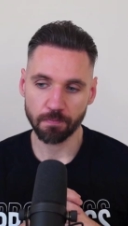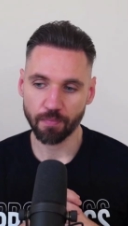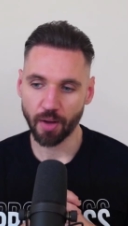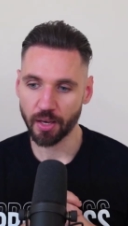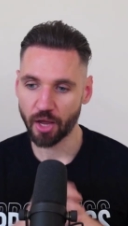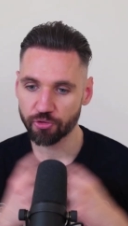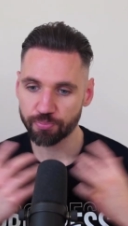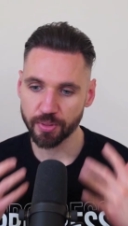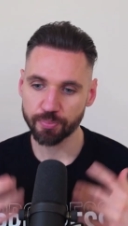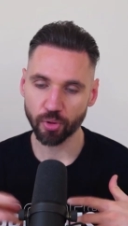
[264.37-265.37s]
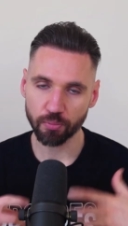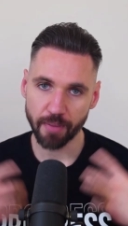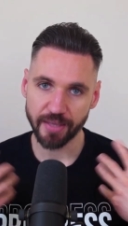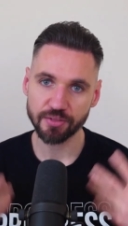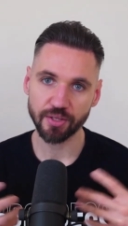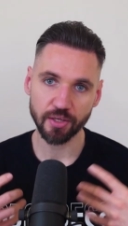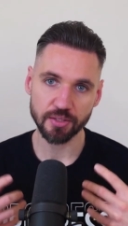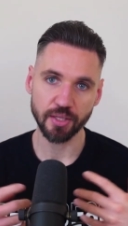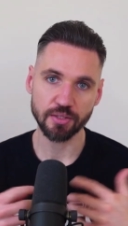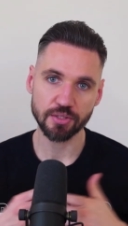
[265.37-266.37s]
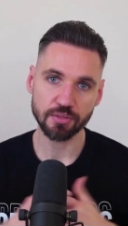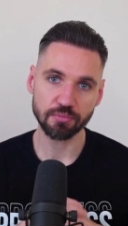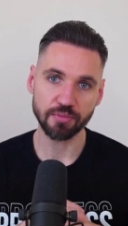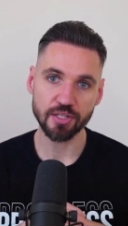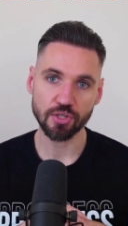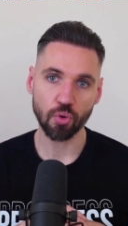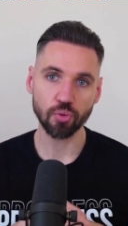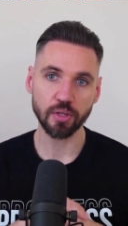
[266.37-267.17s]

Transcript: A lot of people may think that this only